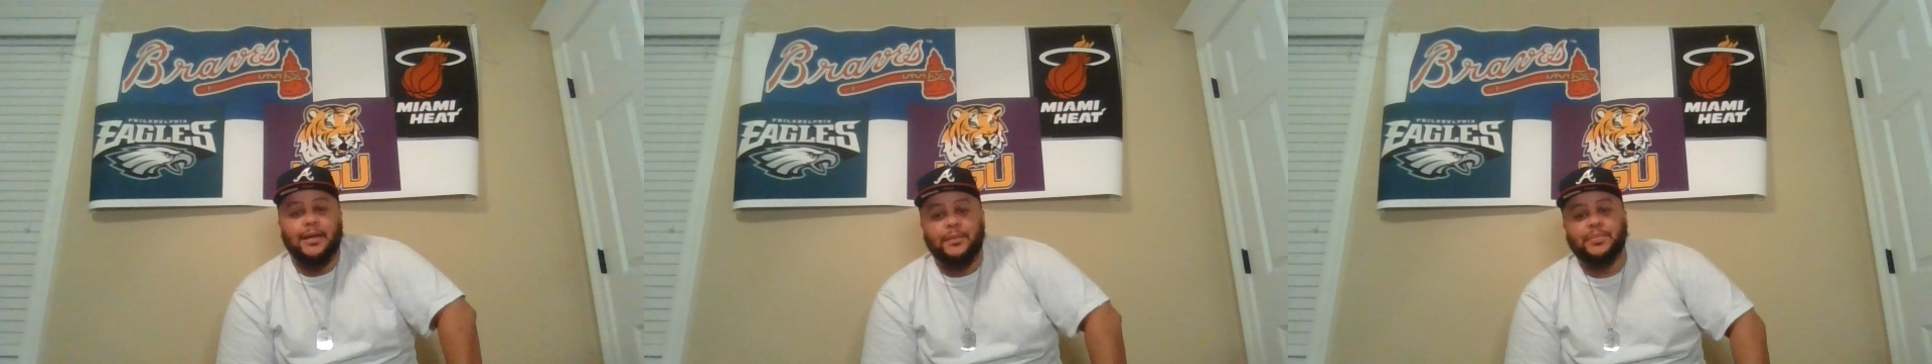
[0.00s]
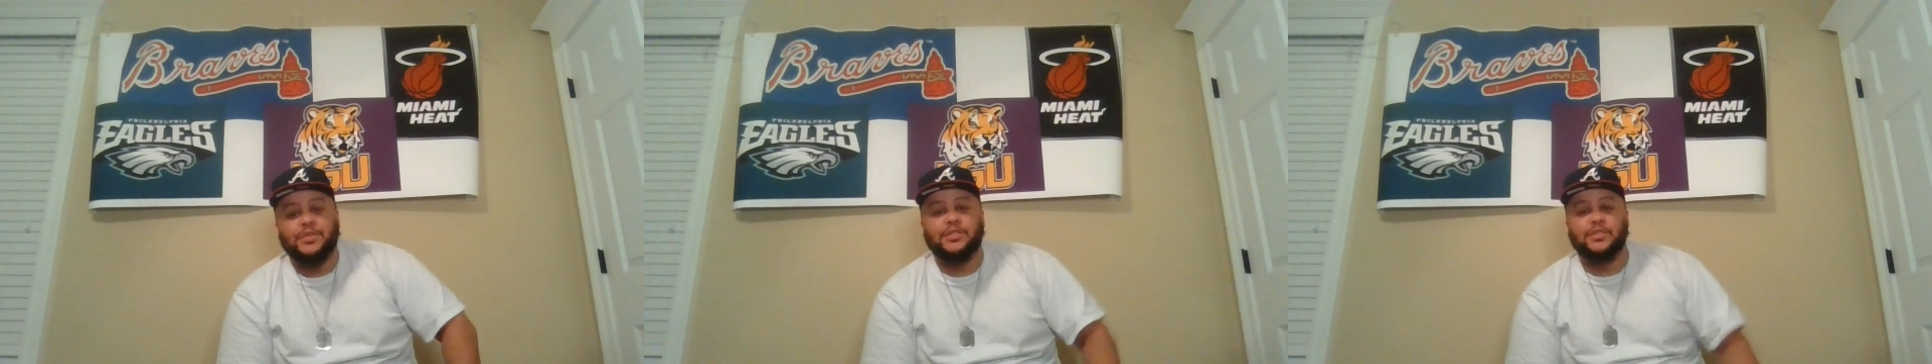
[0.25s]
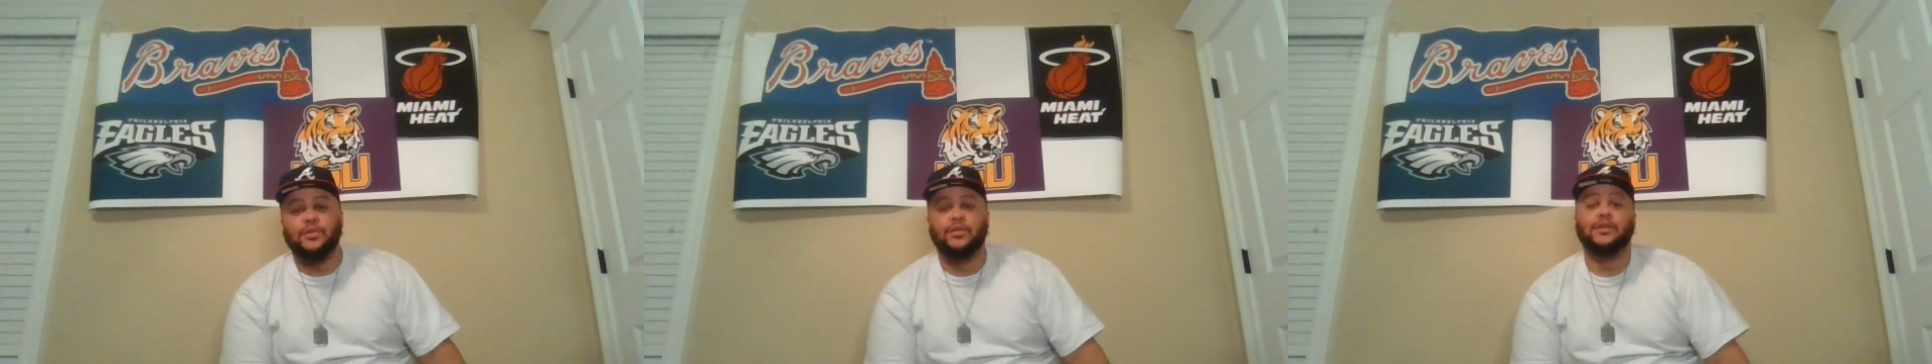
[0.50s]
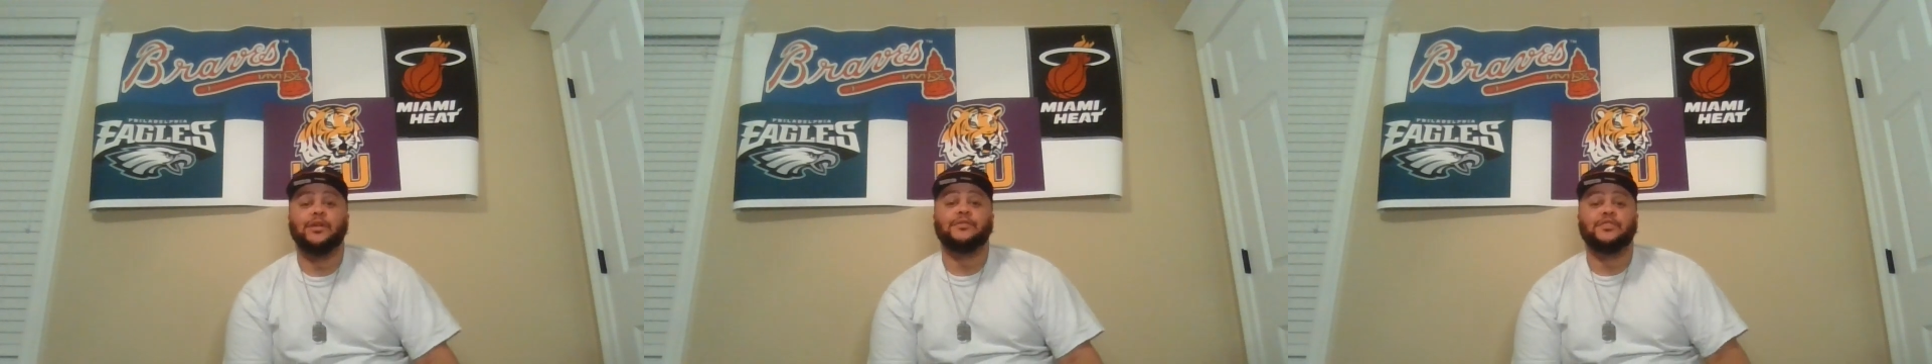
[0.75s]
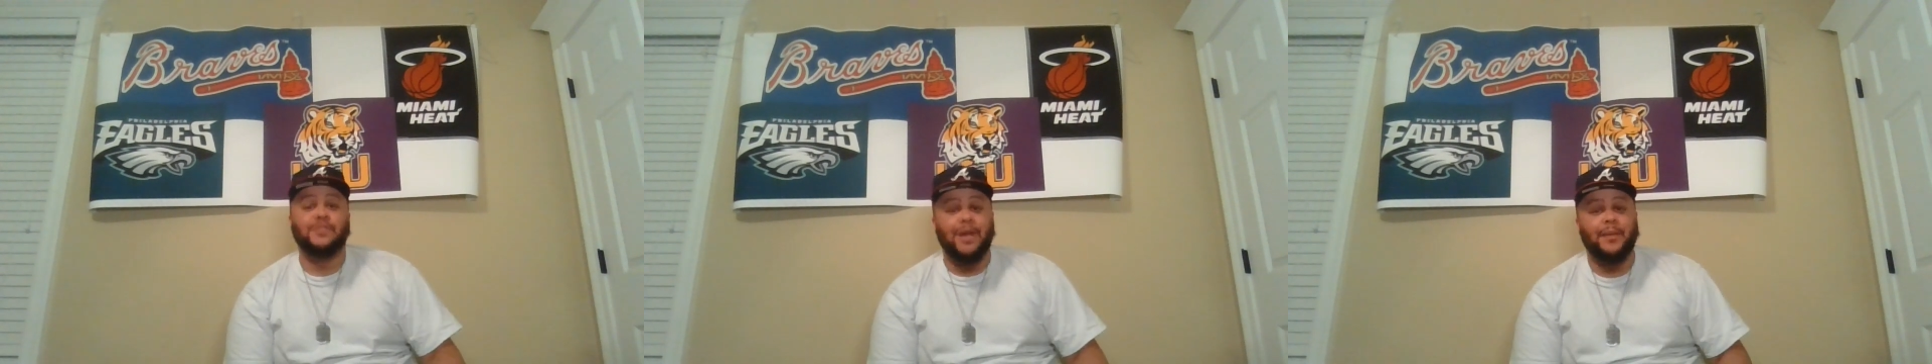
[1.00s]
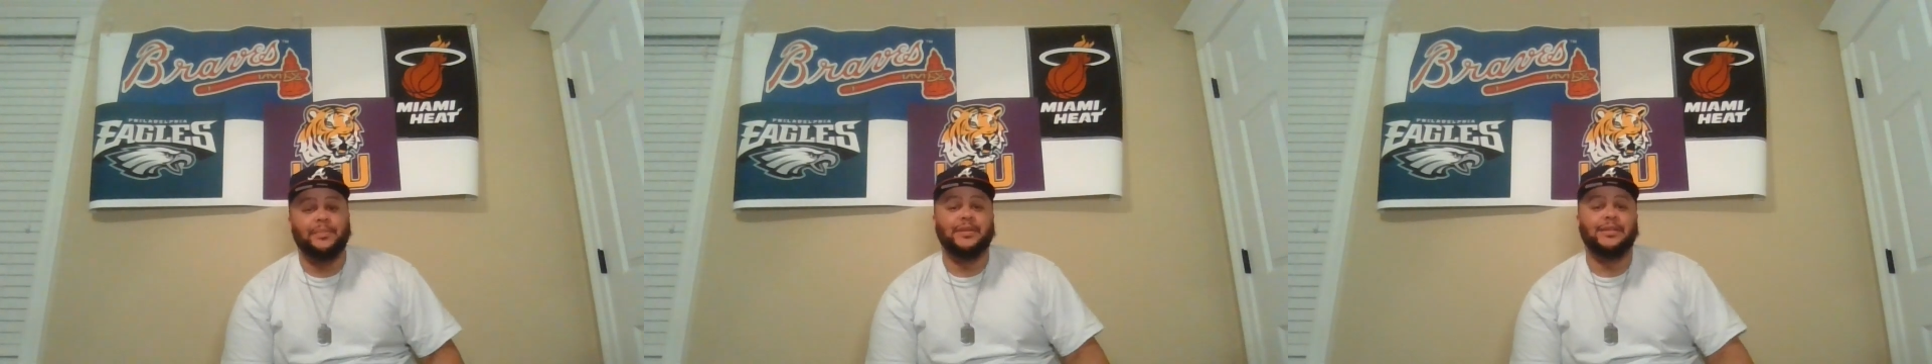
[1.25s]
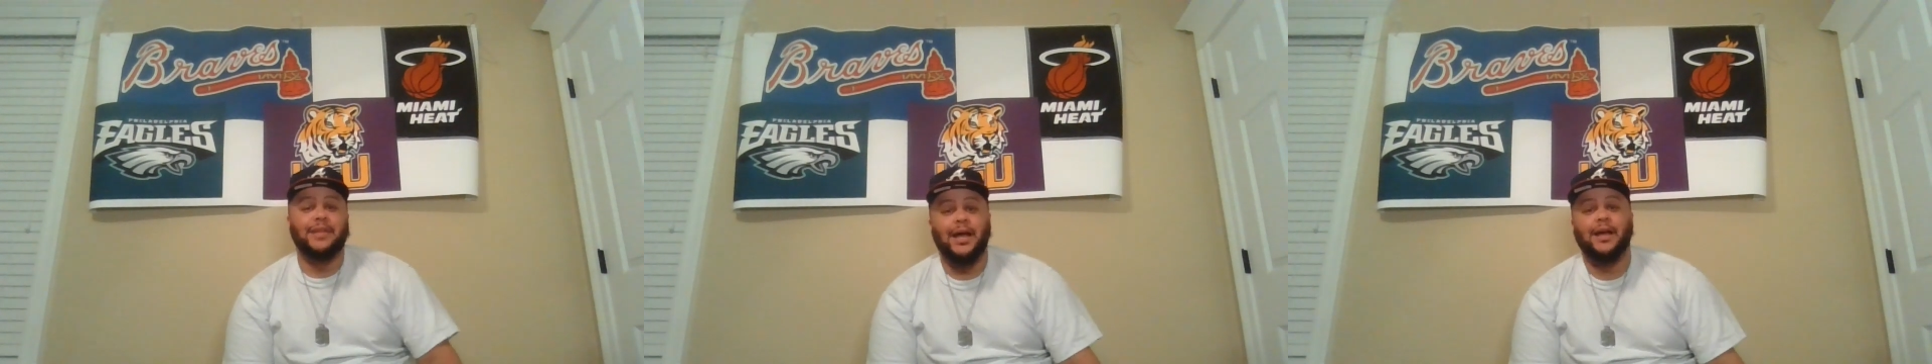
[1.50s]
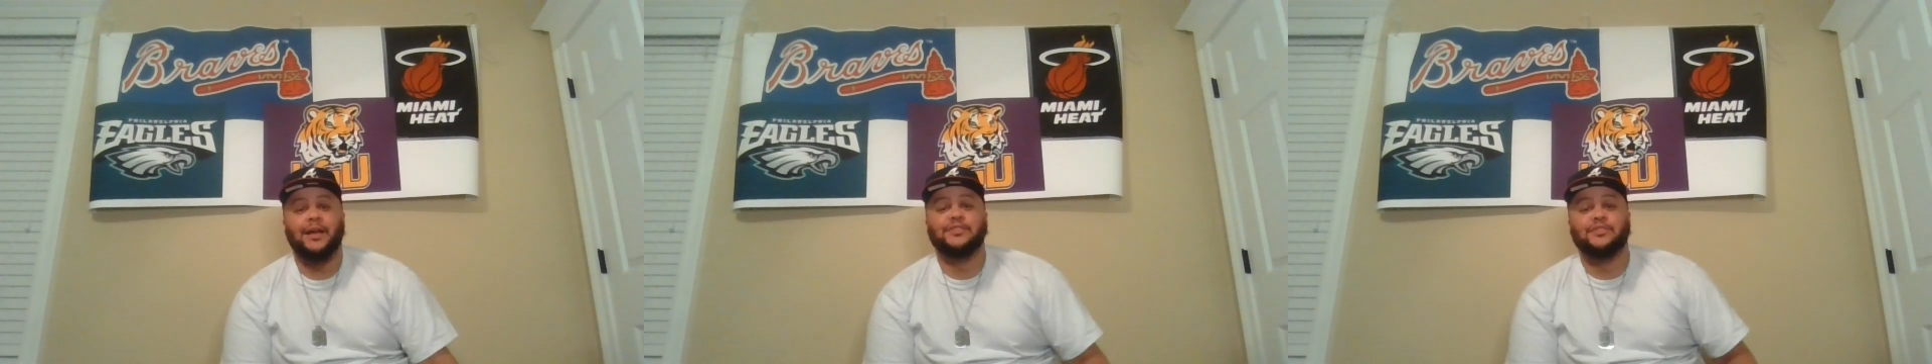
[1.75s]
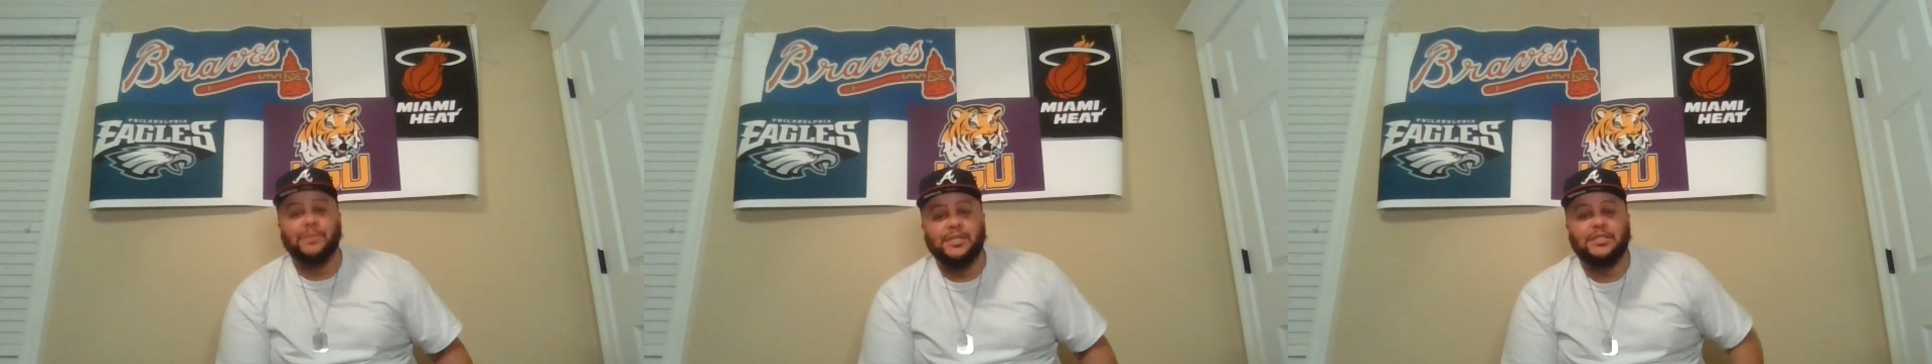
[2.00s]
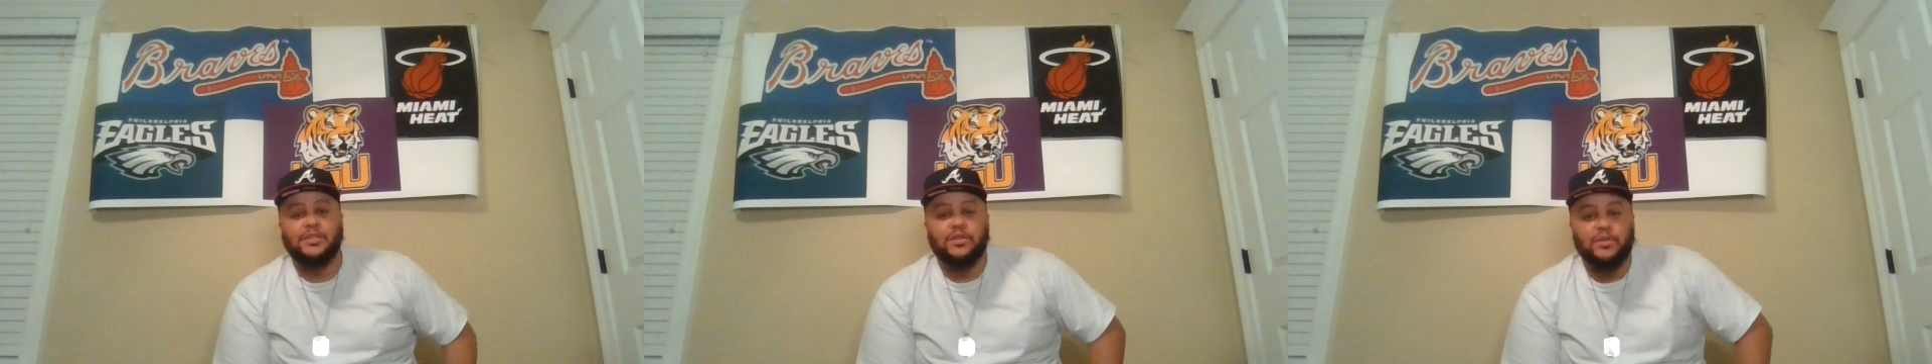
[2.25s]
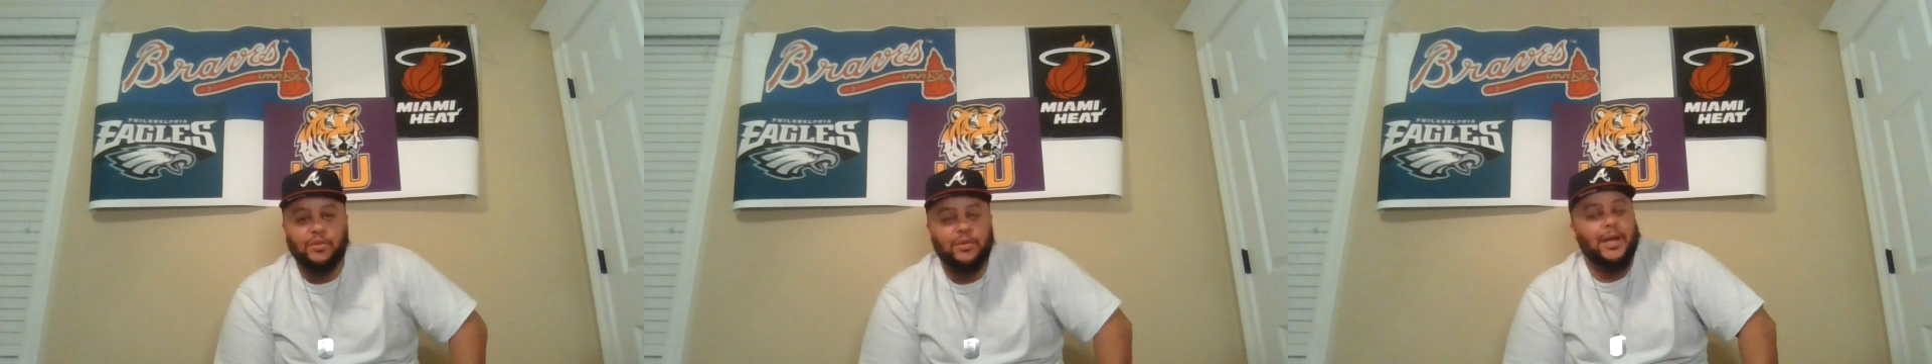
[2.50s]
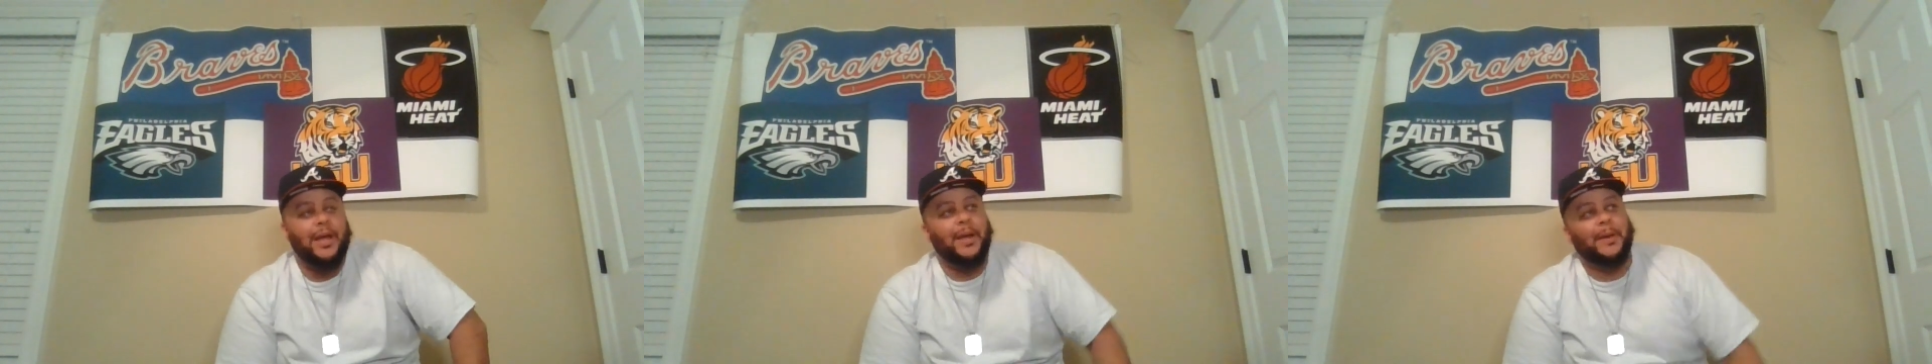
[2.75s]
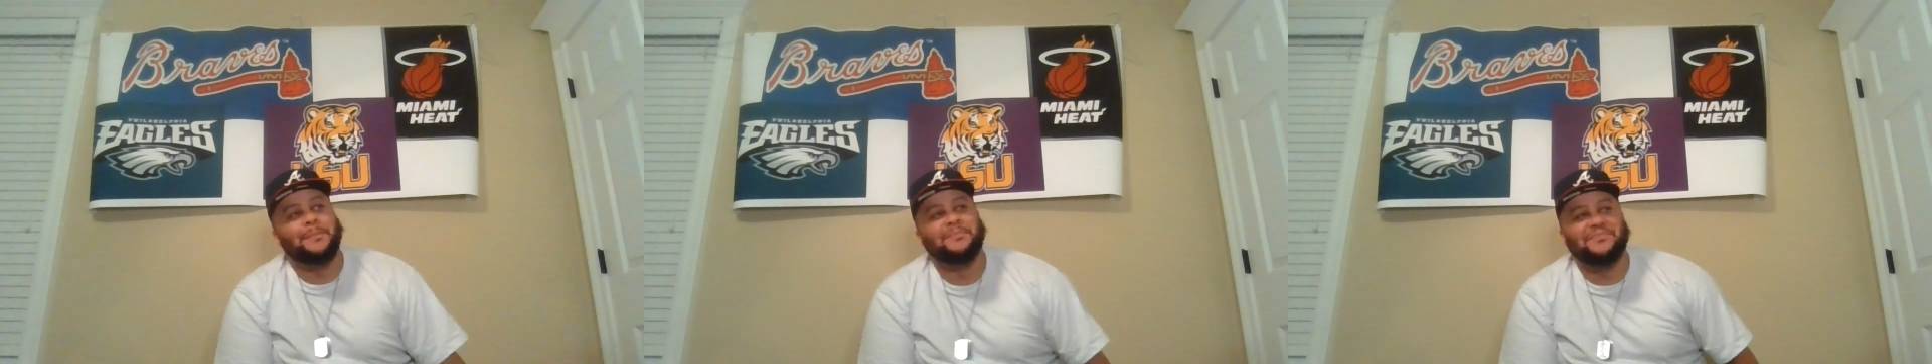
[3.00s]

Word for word: episode of Dropping Dimes with Mr. Dugas.